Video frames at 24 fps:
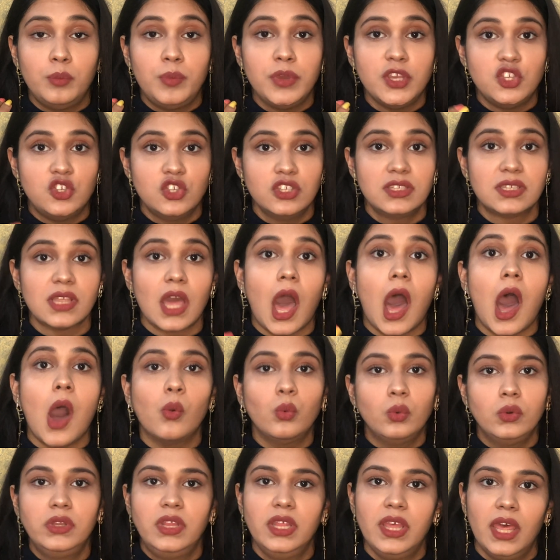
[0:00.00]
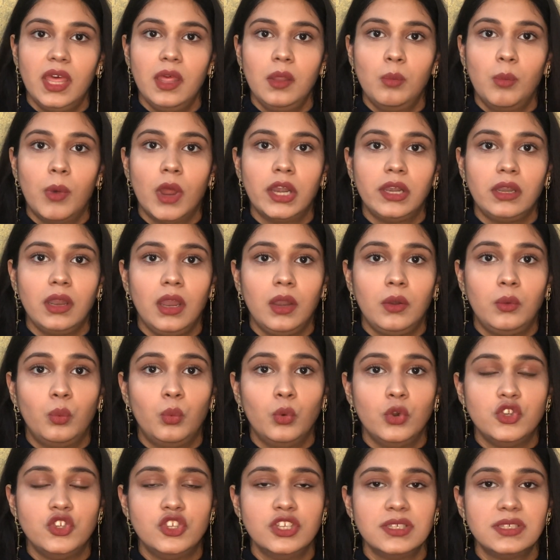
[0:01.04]
be just out there, but it
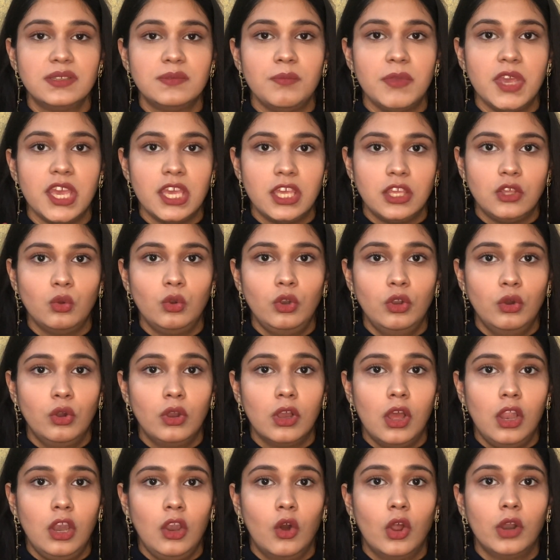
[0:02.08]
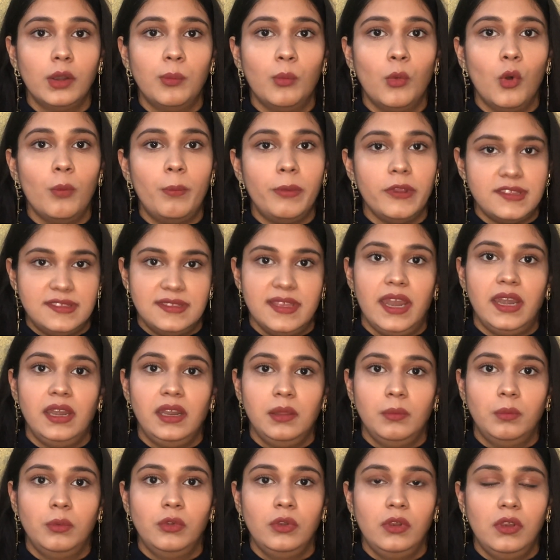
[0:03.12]
would just make you look a lot more
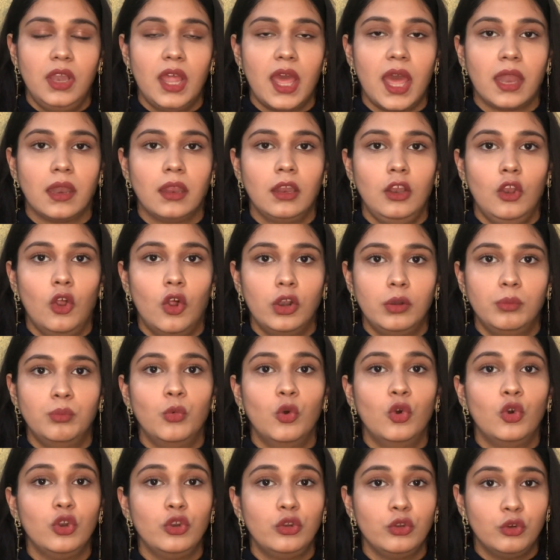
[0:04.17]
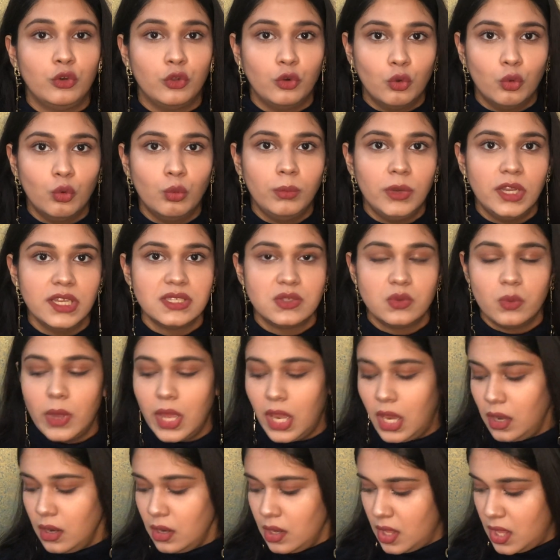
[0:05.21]
presentable and a lot more groomed as
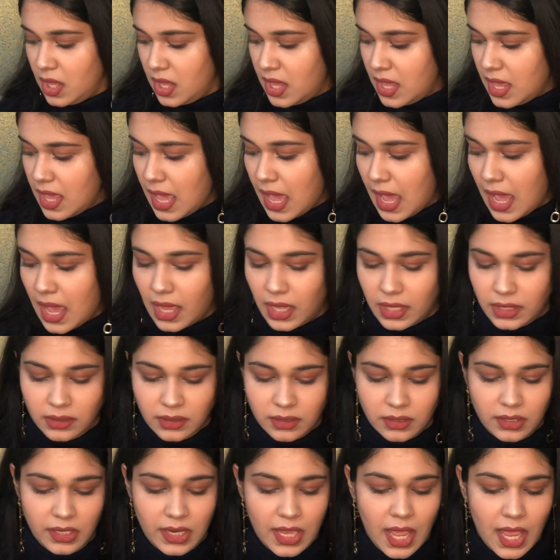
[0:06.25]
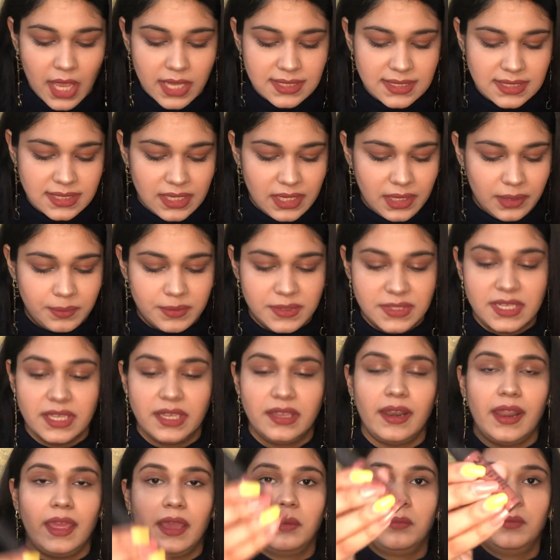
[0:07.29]
well. And the last lipstick
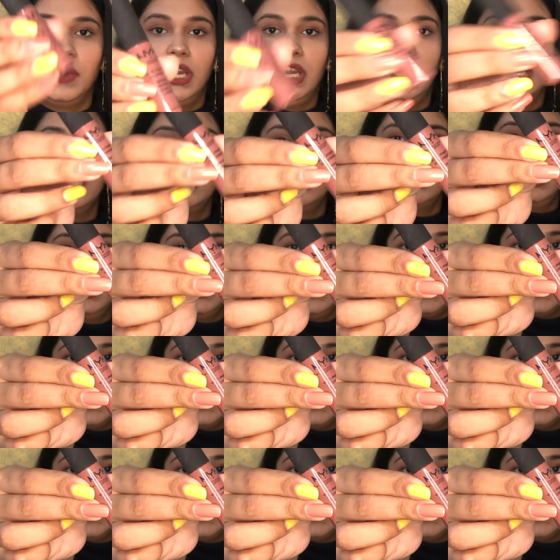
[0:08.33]
recommendation I